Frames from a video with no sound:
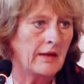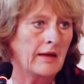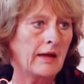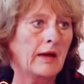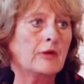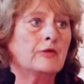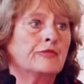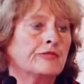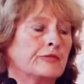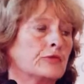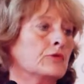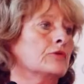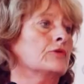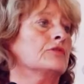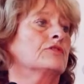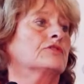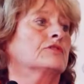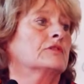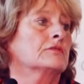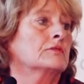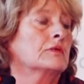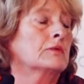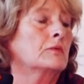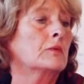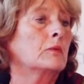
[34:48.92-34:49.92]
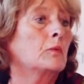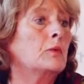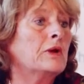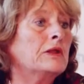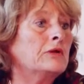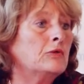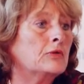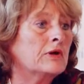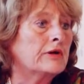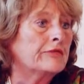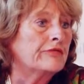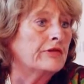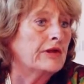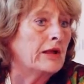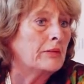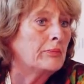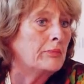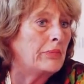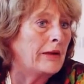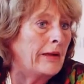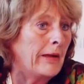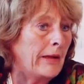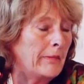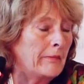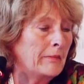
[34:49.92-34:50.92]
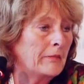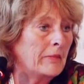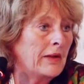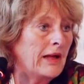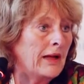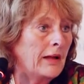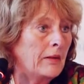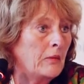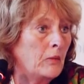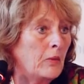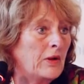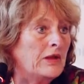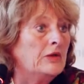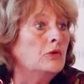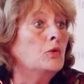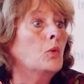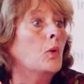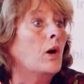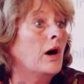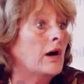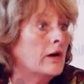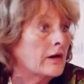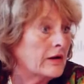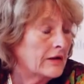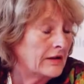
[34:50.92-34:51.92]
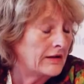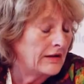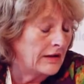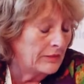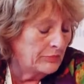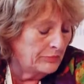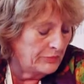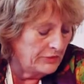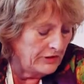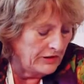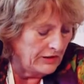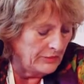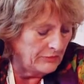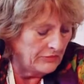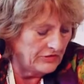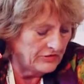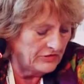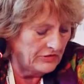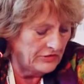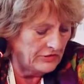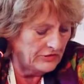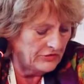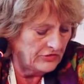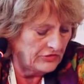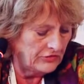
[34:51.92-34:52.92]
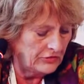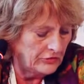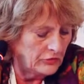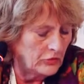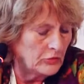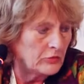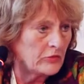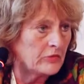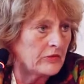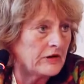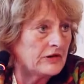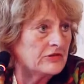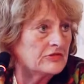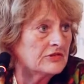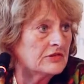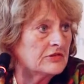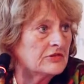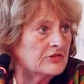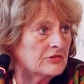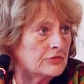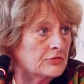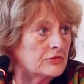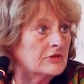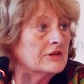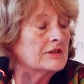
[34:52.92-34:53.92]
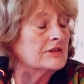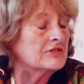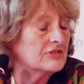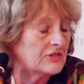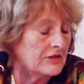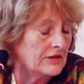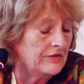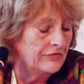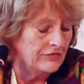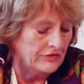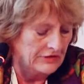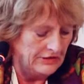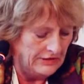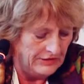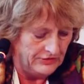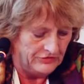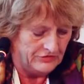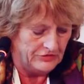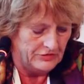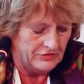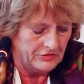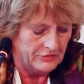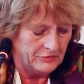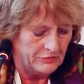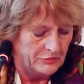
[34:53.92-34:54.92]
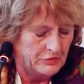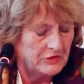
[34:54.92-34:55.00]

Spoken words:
And of course, when you have an NPM, and when you are the NPM as a National Human Rights Institute, it's even easier.